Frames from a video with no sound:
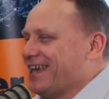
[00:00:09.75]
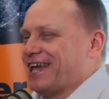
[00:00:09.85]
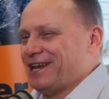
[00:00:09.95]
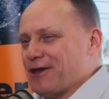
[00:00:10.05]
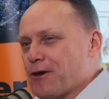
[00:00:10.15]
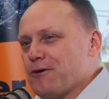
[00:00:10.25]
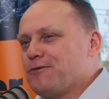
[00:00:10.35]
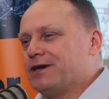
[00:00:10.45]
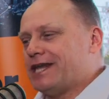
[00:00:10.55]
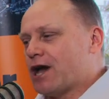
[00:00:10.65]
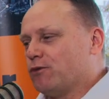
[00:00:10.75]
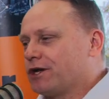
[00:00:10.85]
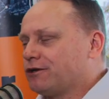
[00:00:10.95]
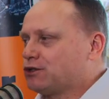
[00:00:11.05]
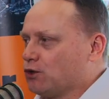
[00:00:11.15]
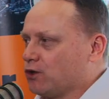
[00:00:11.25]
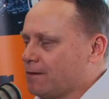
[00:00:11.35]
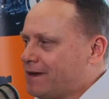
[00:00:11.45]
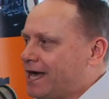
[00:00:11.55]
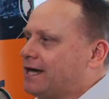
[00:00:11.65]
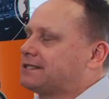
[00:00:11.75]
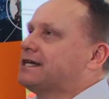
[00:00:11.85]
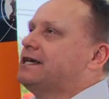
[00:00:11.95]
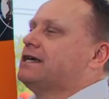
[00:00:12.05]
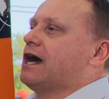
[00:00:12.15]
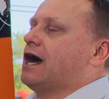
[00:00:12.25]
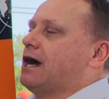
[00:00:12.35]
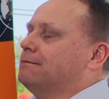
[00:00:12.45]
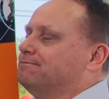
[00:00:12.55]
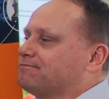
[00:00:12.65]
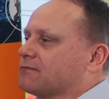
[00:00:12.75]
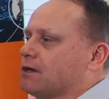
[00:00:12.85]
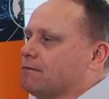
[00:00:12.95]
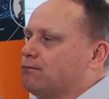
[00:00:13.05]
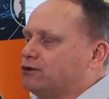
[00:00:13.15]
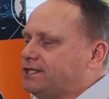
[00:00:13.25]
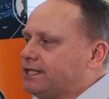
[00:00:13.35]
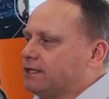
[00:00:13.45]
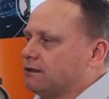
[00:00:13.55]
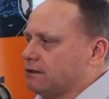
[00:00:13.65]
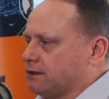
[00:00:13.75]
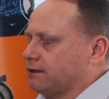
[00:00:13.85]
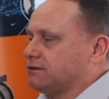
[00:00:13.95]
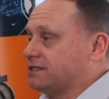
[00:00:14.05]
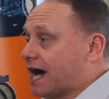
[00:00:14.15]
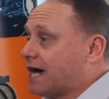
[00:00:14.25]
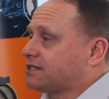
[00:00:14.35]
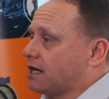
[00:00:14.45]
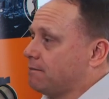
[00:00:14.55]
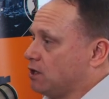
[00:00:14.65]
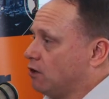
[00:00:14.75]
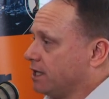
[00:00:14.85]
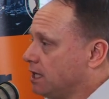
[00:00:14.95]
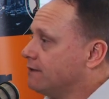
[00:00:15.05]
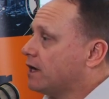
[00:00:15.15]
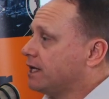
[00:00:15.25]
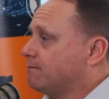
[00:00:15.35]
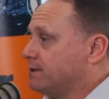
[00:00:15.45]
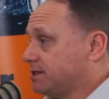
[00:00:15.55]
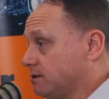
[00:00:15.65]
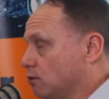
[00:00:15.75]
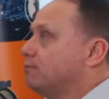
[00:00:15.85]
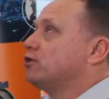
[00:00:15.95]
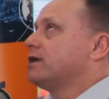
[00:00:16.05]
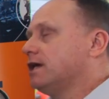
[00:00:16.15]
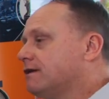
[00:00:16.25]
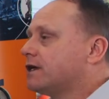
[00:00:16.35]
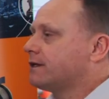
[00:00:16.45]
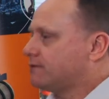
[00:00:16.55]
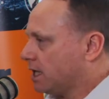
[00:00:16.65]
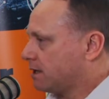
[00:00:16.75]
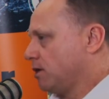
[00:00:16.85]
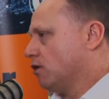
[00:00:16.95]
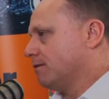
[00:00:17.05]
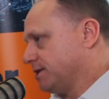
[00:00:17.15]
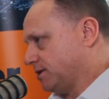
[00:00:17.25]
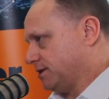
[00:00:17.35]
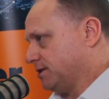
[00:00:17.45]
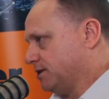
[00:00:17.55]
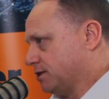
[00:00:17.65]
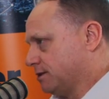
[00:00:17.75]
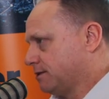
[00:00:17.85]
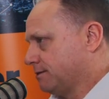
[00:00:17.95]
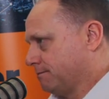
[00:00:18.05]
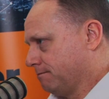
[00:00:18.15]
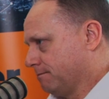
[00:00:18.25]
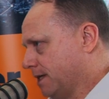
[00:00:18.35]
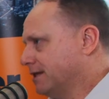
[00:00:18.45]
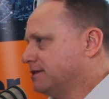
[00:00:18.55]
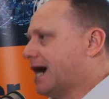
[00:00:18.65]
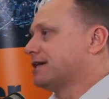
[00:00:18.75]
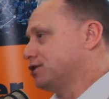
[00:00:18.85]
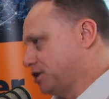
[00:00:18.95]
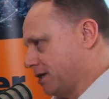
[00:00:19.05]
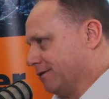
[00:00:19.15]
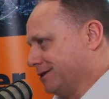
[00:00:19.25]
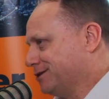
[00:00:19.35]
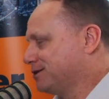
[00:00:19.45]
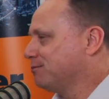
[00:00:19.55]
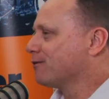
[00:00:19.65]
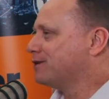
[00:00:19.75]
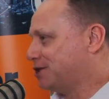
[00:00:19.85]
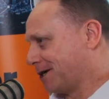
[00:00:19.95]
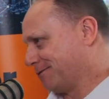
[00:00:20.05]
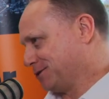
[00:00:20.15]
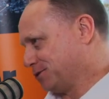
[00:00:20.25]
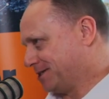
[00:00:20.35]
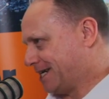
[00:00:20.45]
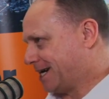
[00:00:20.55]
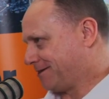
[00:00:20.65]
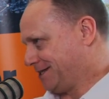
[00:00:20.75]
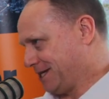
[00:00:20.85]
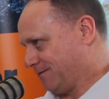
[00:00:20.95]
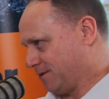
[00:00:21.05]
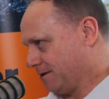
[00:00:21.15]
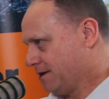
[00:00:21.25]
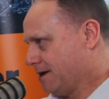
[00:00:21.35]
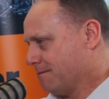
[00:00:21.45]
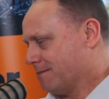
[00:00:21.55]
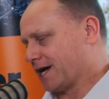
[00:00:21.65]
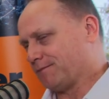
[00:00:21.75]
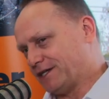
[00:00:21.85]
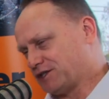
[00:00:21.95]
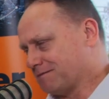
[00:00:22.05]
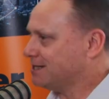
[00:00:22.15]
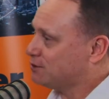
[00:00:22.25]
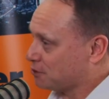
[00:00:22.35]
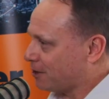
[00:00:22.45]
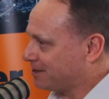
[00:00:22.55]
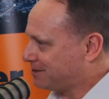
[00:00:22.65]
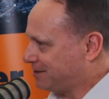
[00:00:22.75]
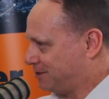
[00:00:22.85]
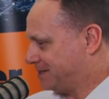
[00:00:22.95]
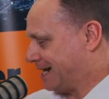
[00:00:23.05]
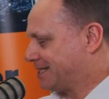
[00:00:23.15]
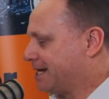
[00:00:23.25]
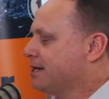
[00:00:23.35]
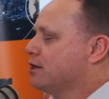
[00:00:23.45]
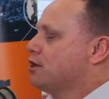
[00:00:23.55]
Hello. Now we're going to talk about putting data behind innovative business, or putting innovative data behind business decisions and data generally. So this is more of a generalist sort of data thing to give the marketplace some insights into data.